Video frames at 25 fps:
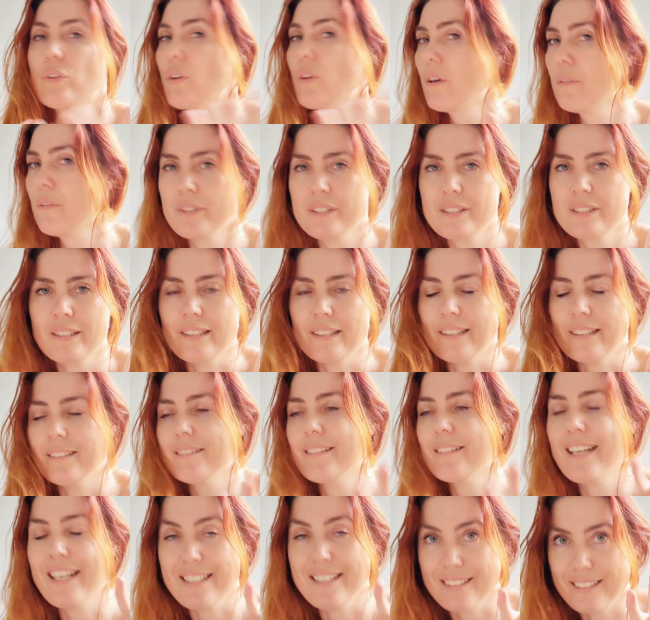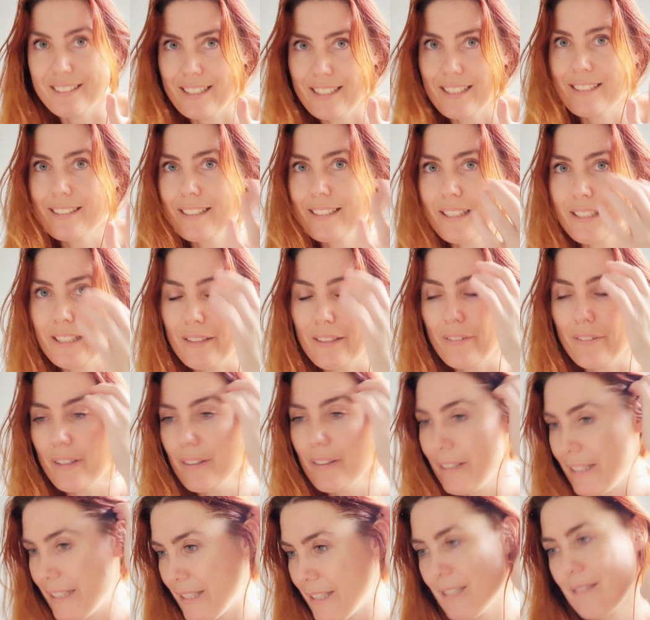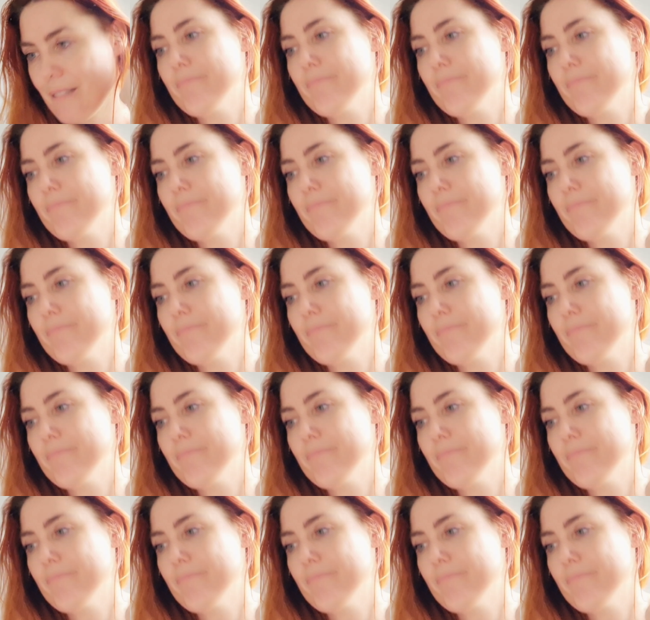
Obviously, as a gear stick lever, it's